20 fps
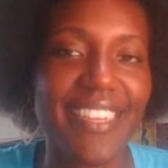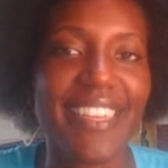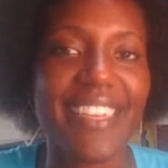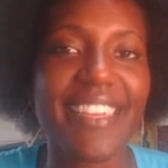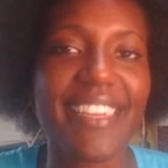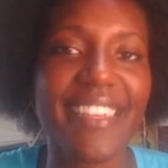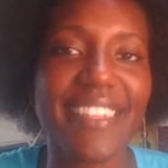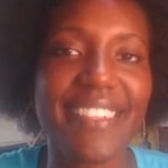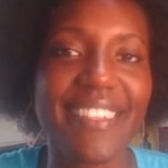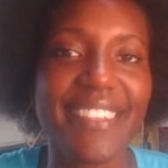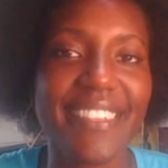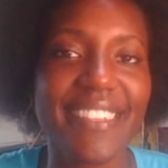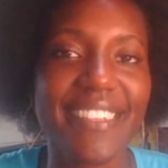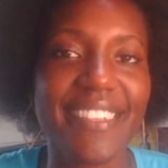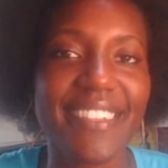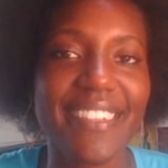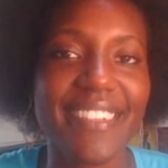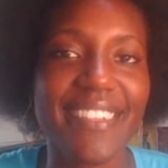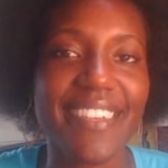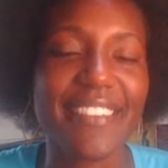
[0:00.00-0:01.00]

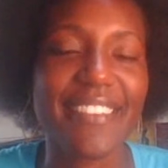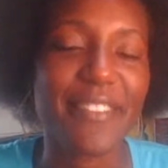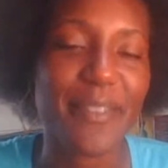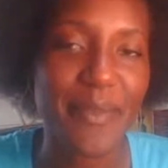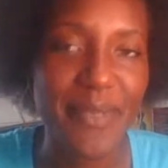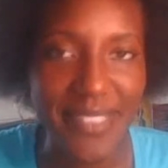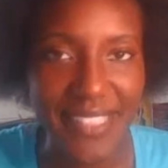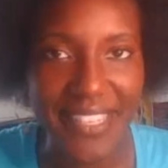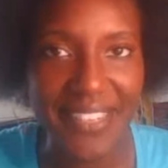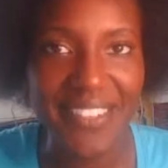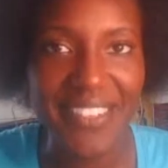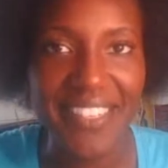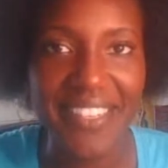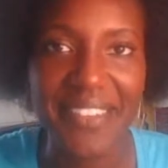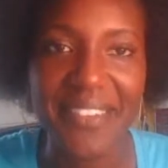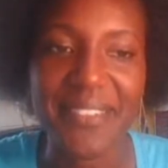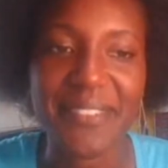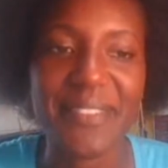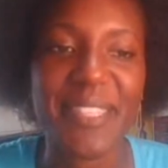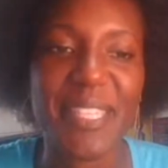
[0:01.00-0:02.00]
and I'm from Sierra
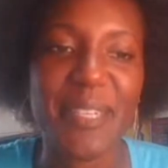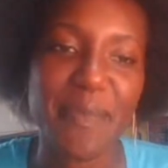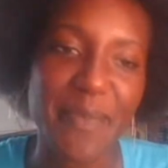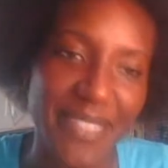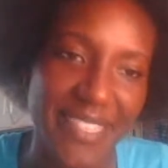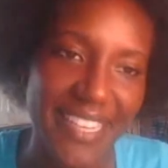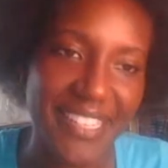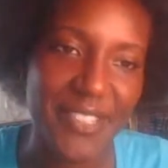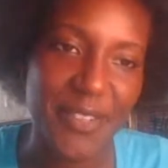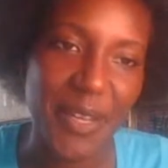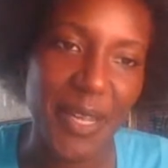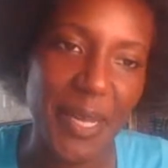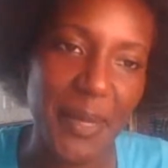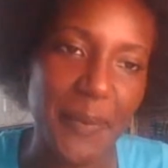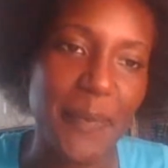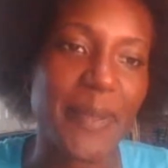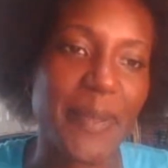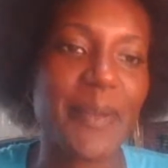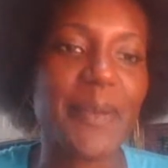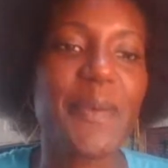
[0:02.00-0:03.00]
Leone, the Mende
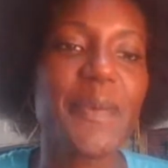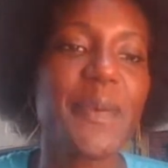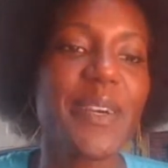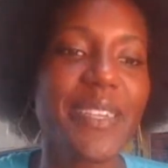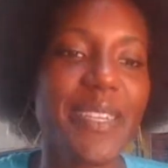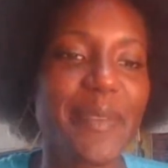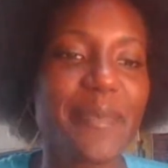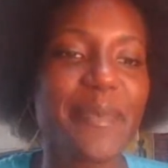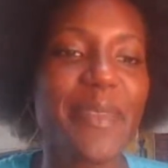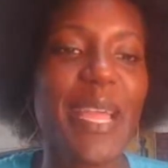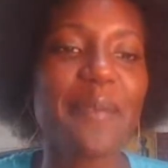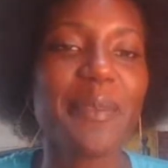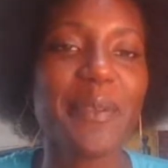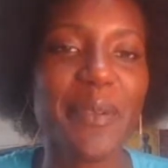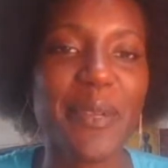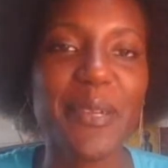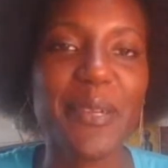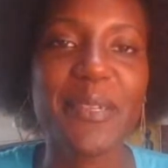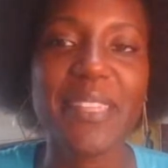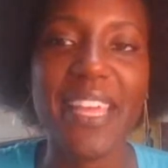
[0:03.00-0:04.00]
tribe. But welcome,
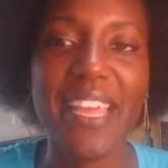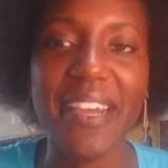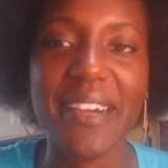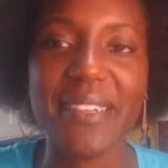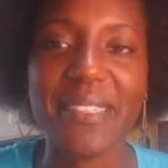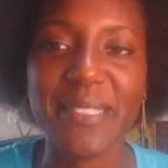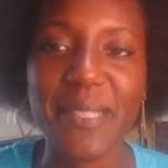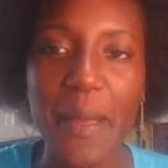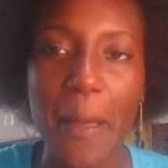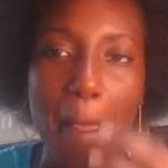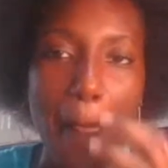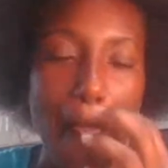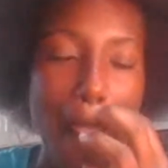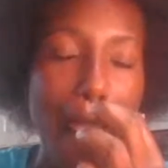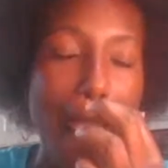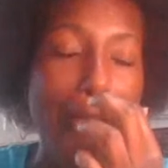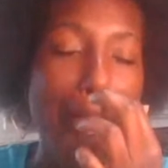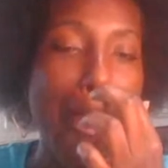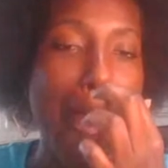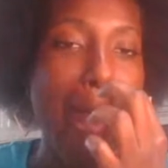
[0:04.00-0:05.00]
Cameroon in the house.
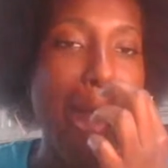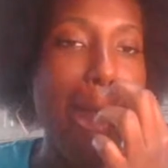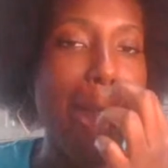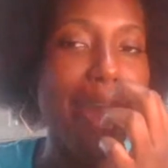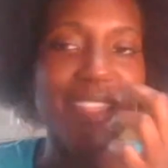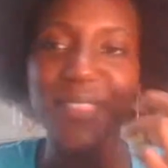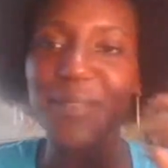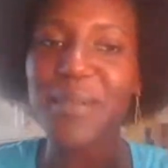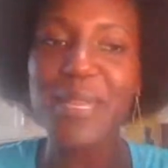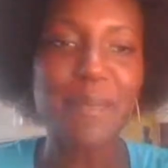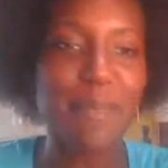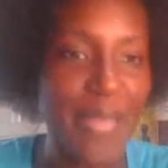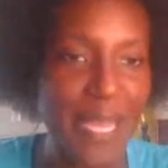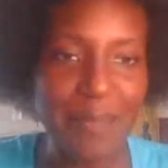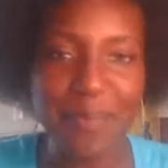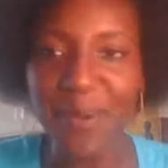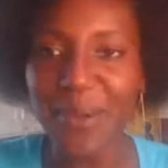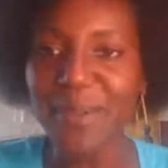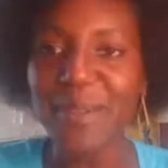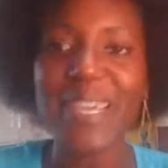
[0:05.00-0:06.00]
All right, three
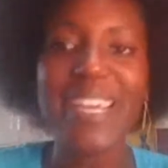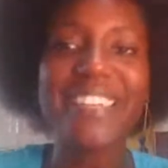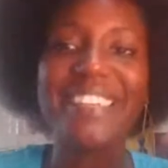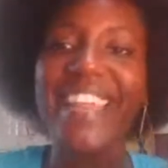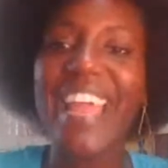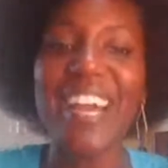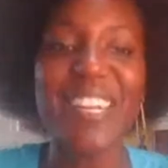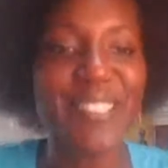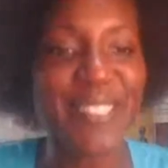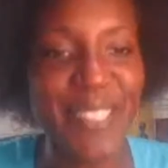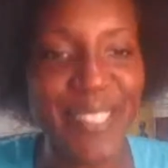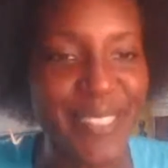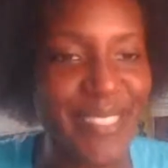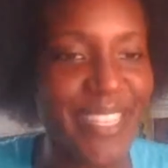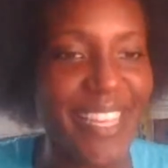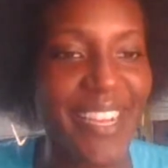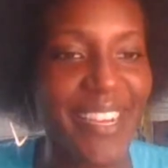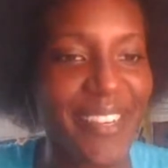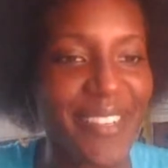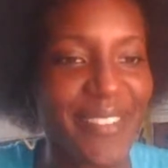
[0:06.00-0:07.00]
people. Announce
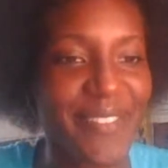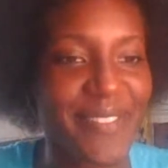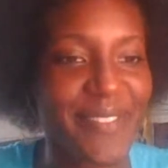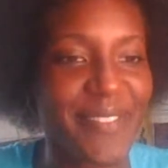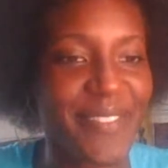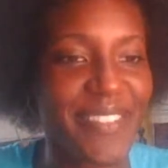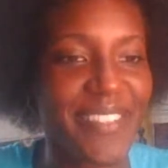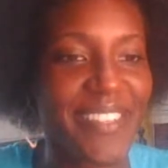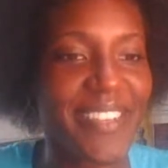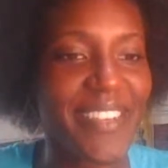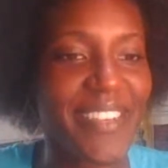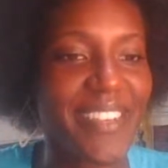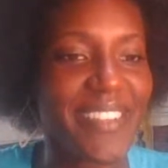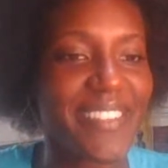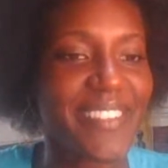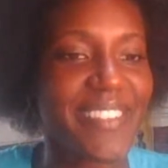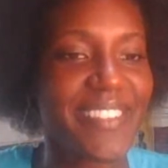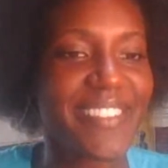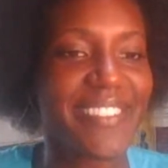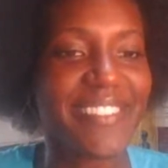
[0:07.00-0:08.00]
yourself.
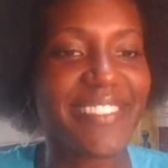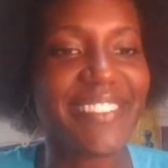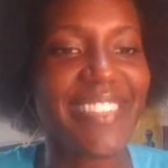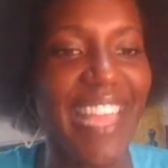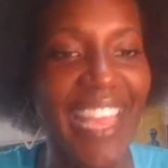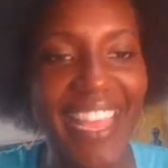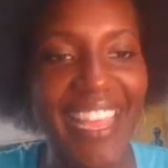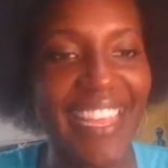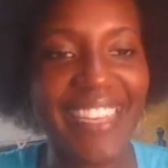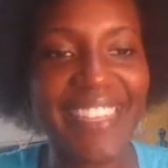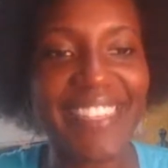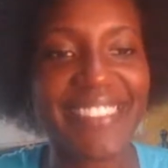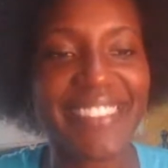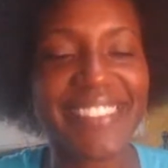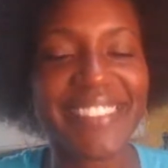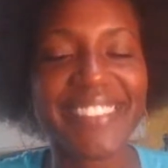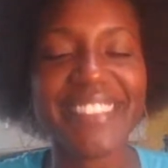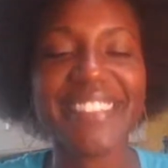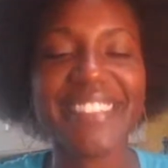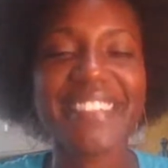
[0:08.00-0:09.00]

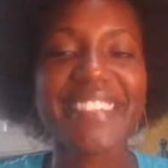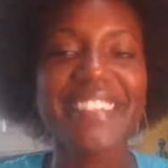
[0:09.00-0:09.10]
Yes.